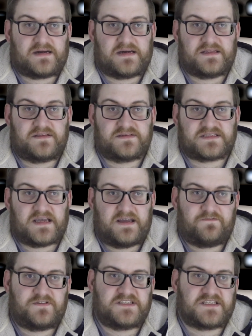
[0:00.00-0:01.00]
and there's
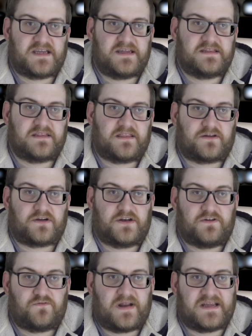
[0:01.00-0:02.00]
every sign that they're going
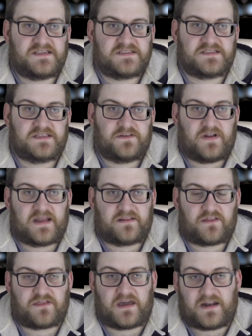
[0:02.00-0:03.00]
to raise the rating
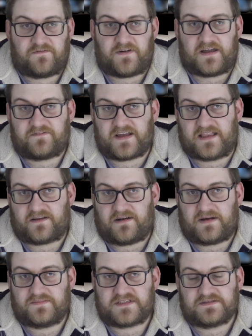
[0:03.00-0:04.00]
to 35
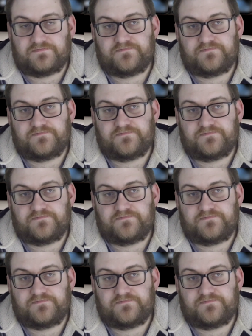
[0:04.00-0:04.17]
kilograms.